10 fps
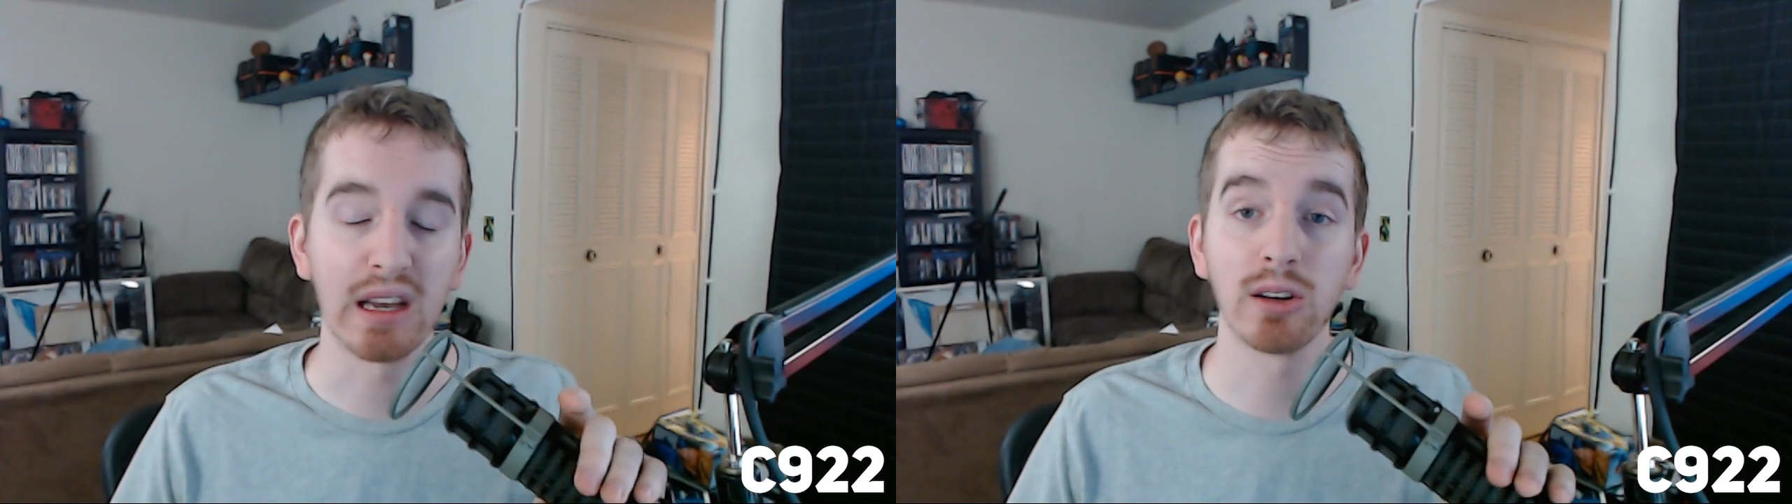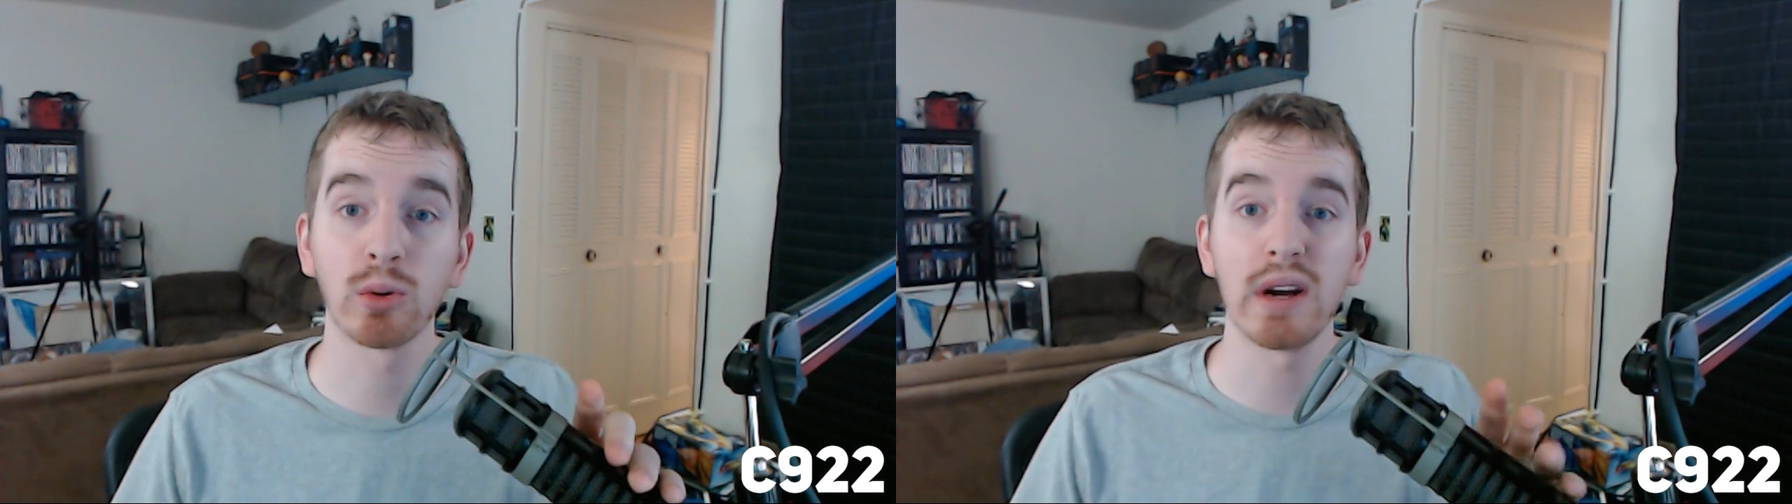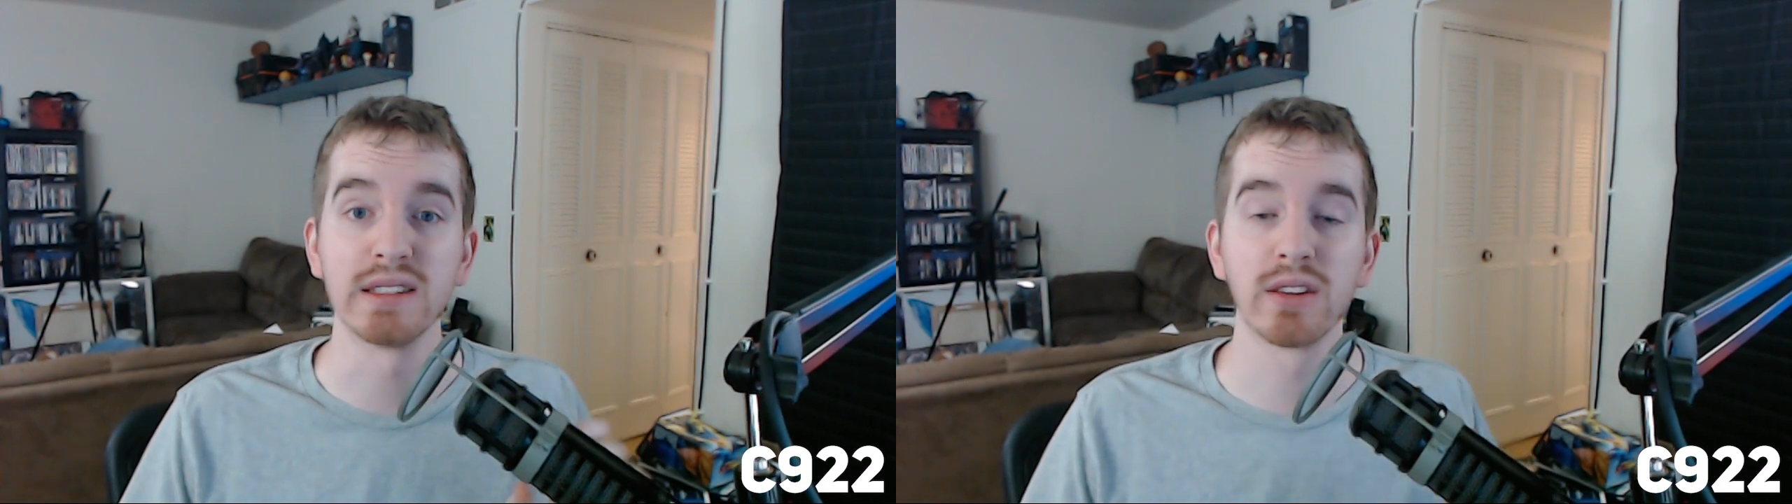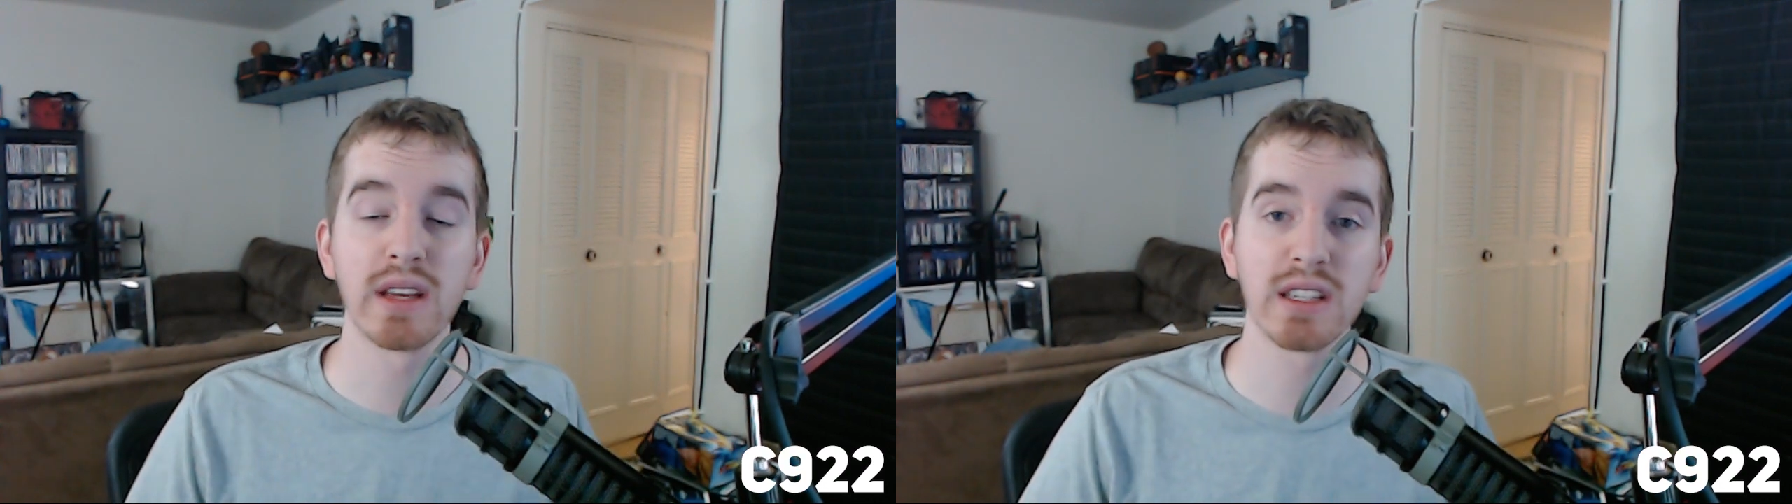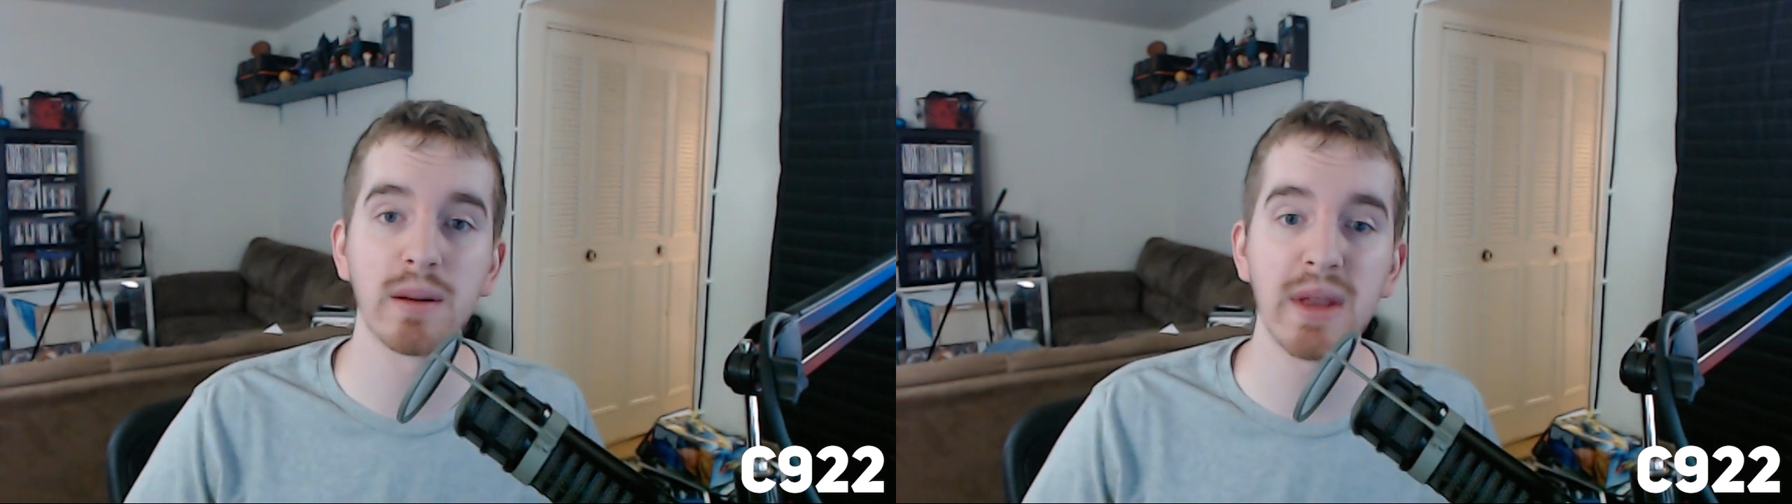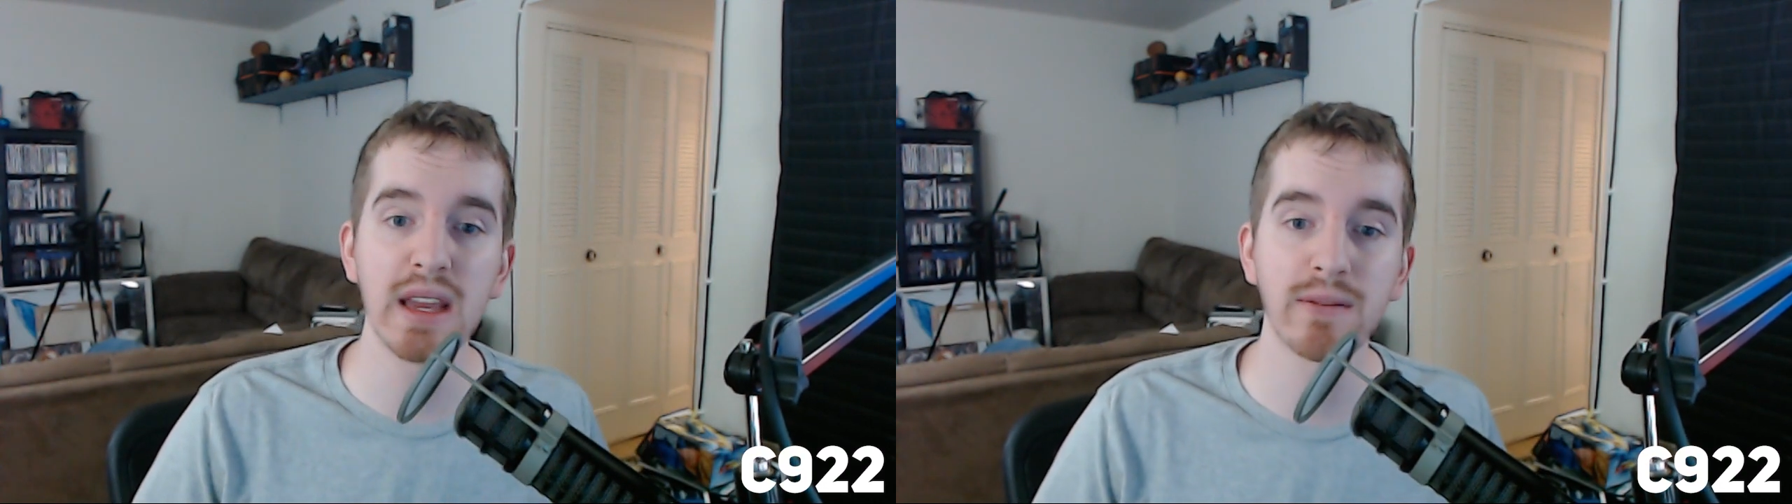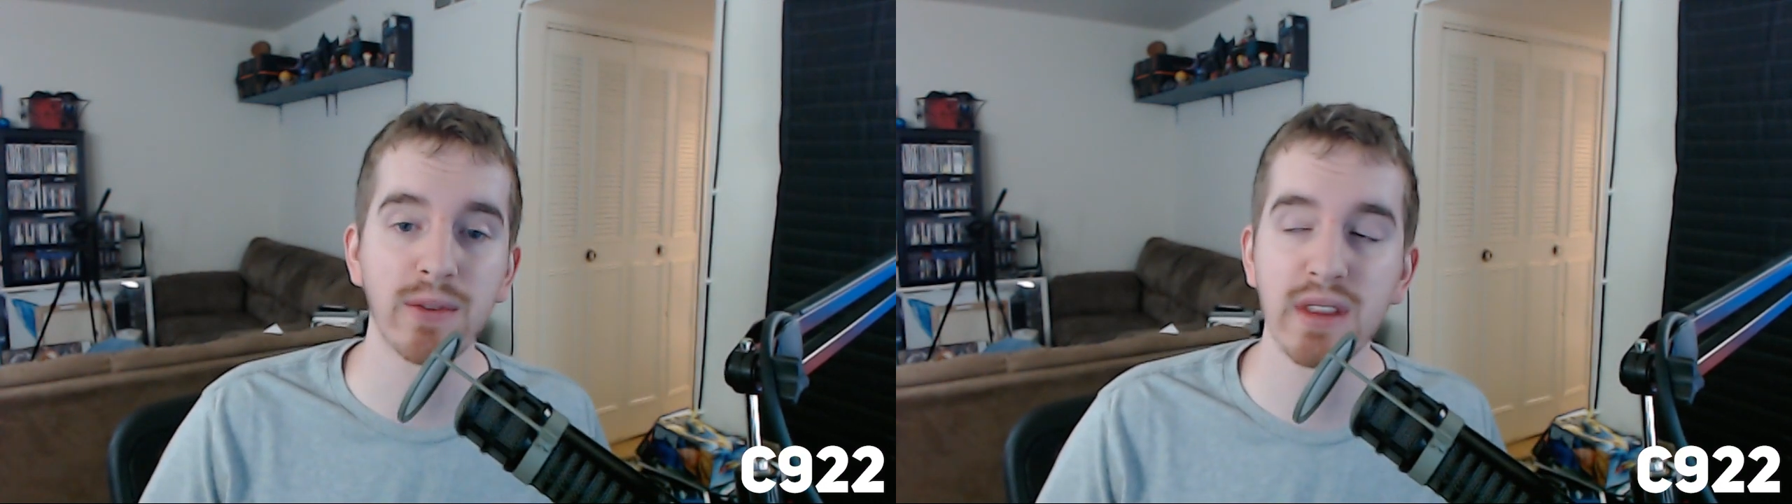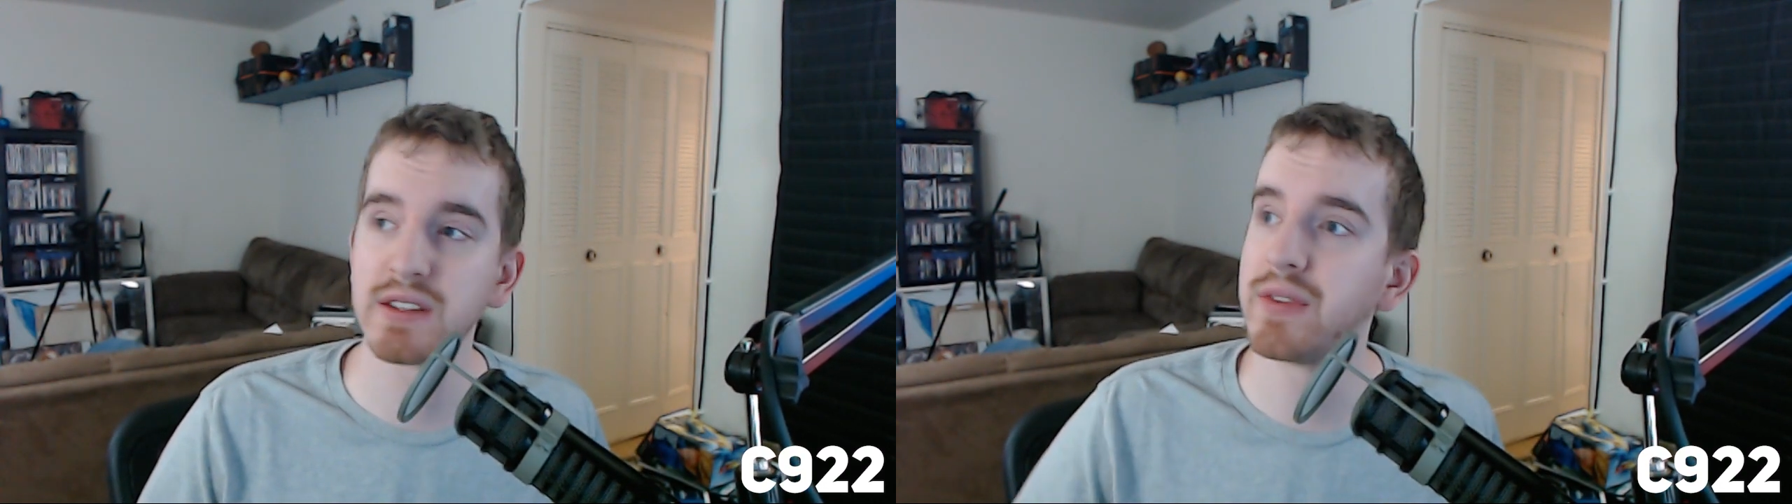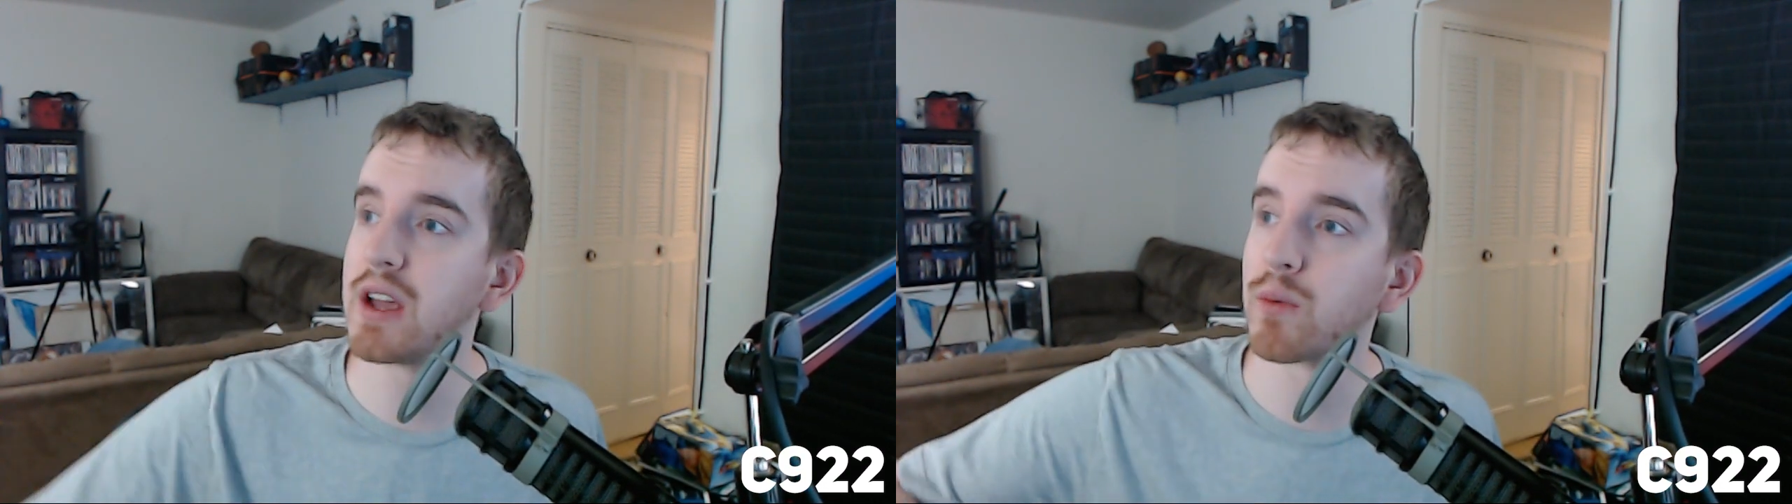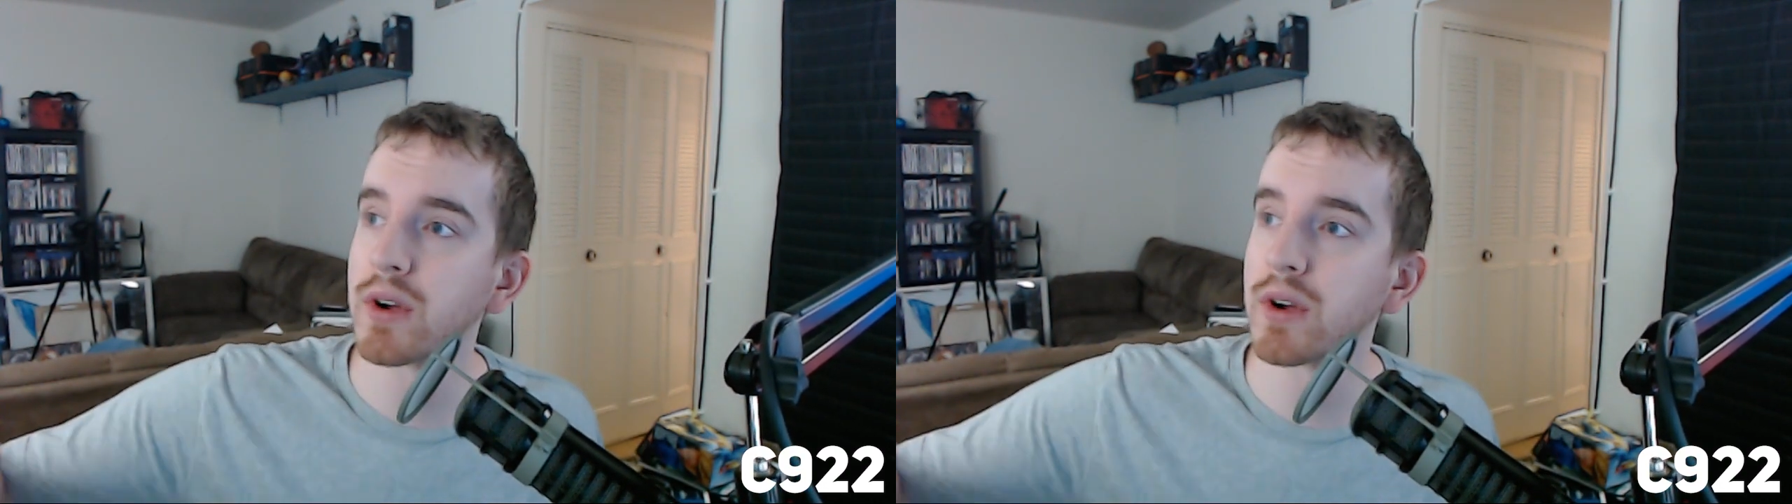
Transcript: All right, so that's going to be it for this video.